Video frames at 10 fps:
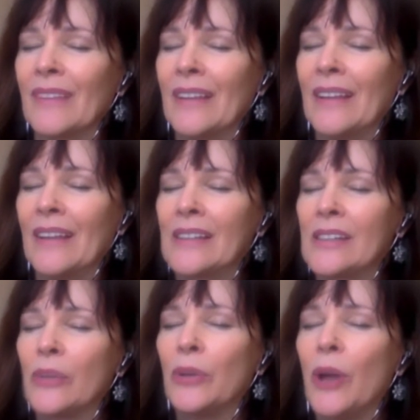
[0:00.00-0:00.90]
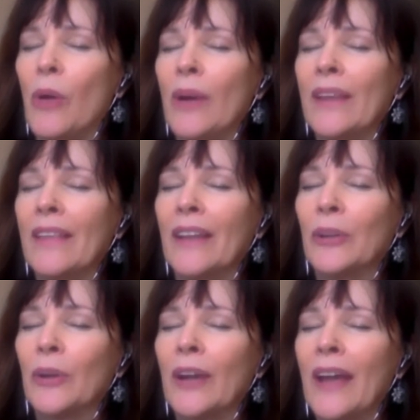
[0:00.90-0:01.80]
And so knowing that
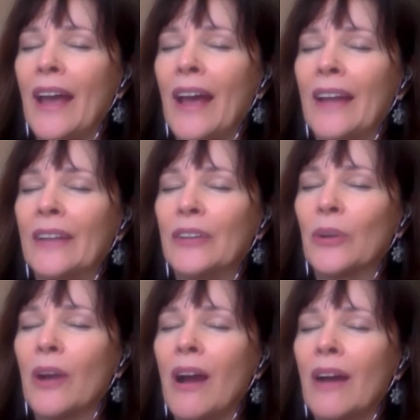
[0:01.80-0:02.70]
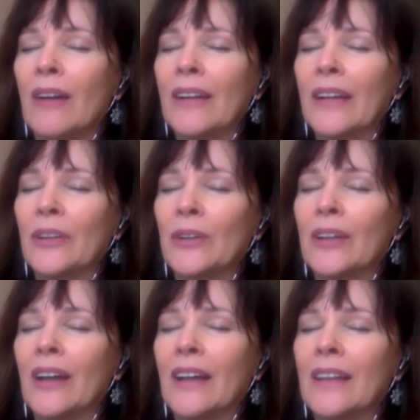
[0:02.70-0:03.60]
your head and your heart and your
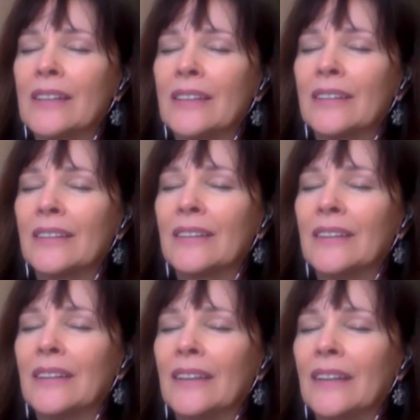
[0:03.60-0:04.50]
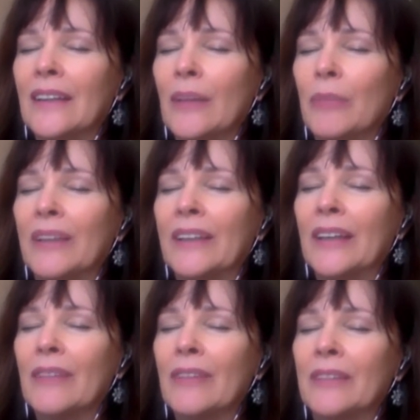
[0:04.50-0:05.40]
gut have been
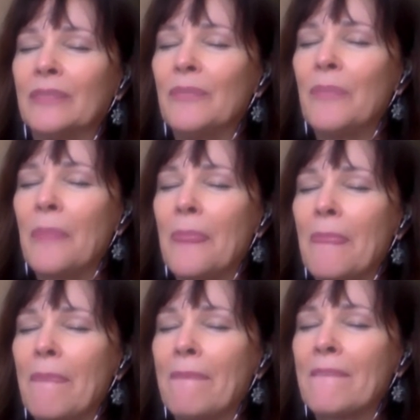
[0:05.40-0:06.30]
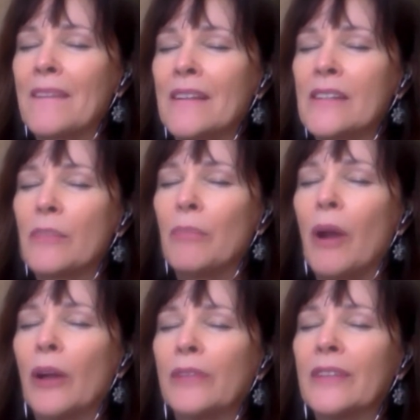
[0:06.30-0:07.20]
given as a
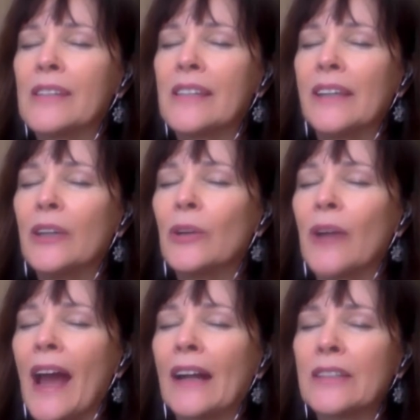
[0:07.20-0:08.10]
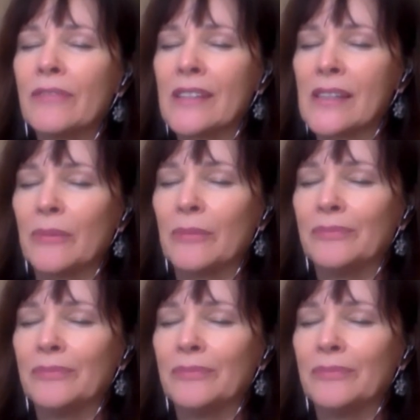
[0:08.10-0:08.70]
part of this inner activism.